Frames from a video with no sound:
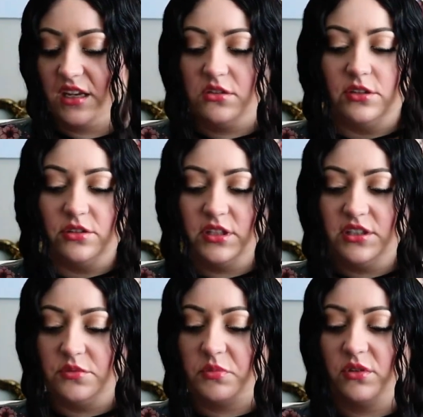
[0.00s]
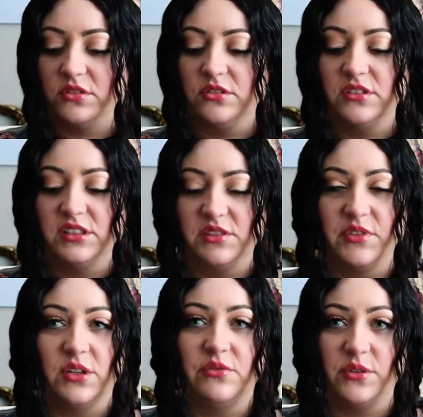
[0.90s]
Clearly your partner is
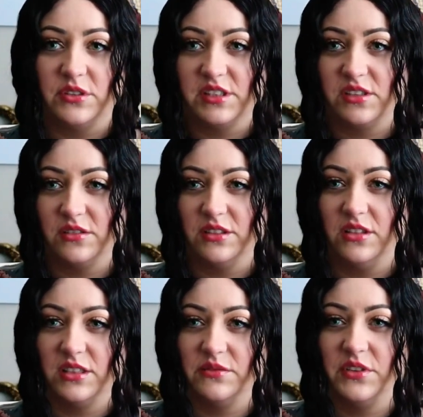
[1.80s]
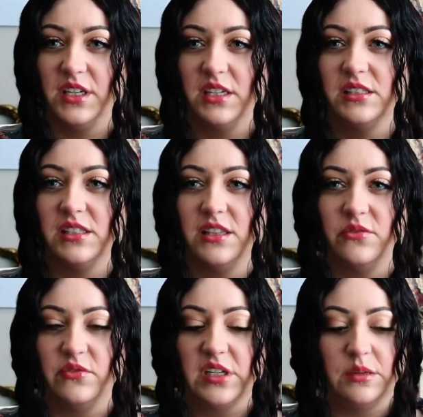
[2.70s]
very focused on a lot of things and
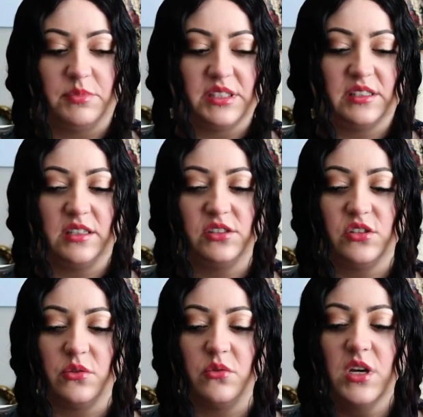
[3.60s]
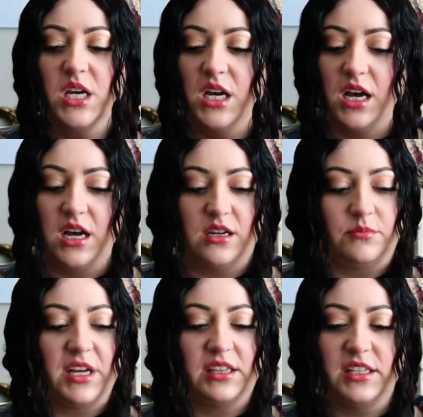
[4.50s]
they're very busy. So
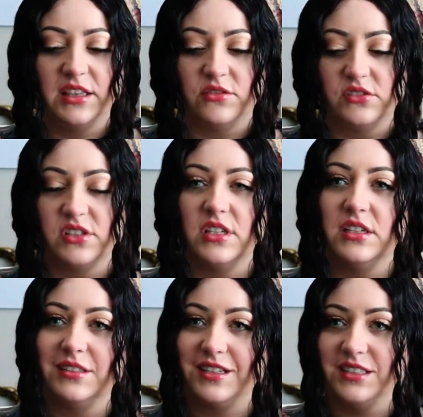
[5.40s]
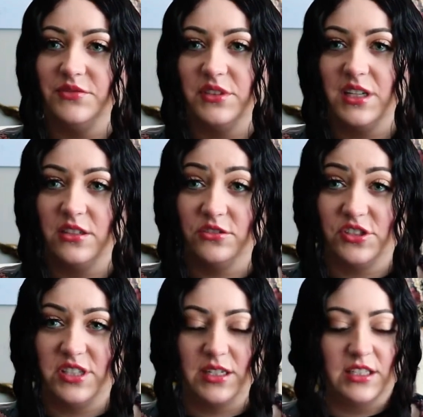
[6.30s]
I think there's kind of an
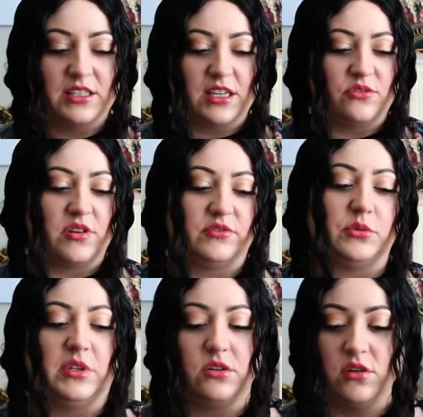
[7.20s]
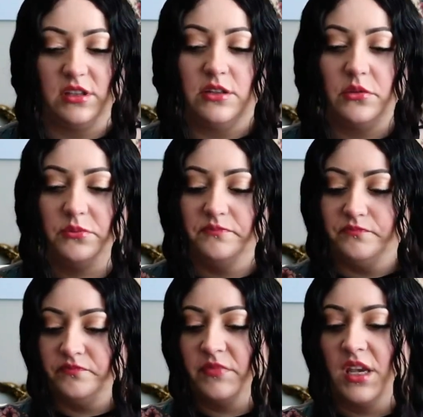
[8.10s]
understanding that you have going on though
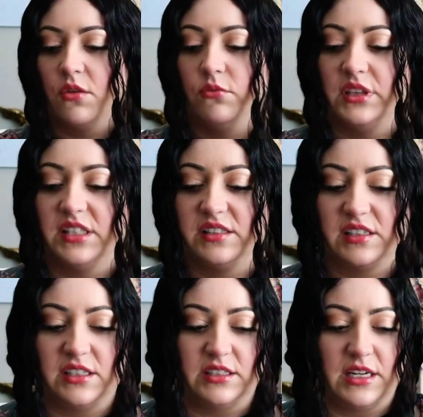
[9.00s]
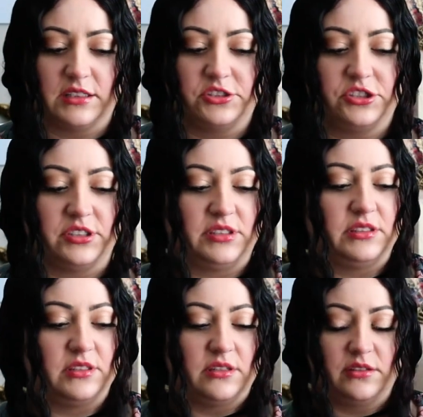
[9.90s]
with this
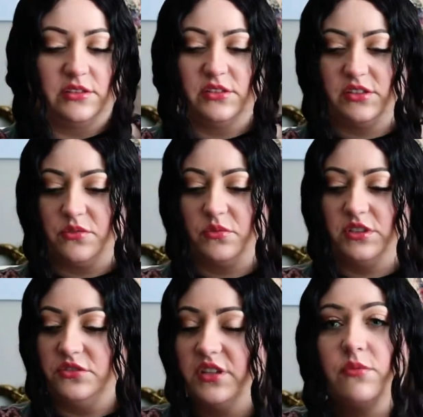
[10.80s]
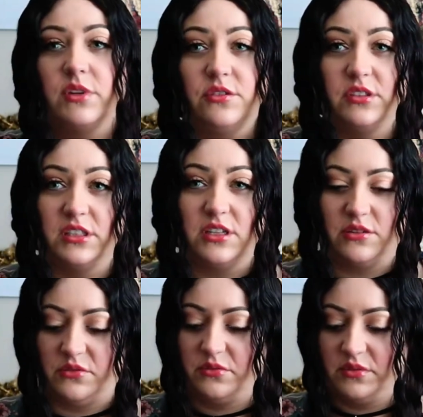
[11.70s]
connection. So what do they want you to
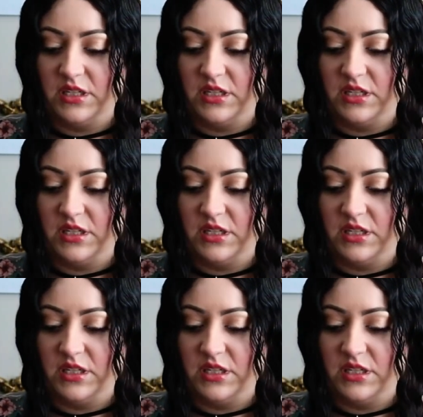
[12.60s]
know?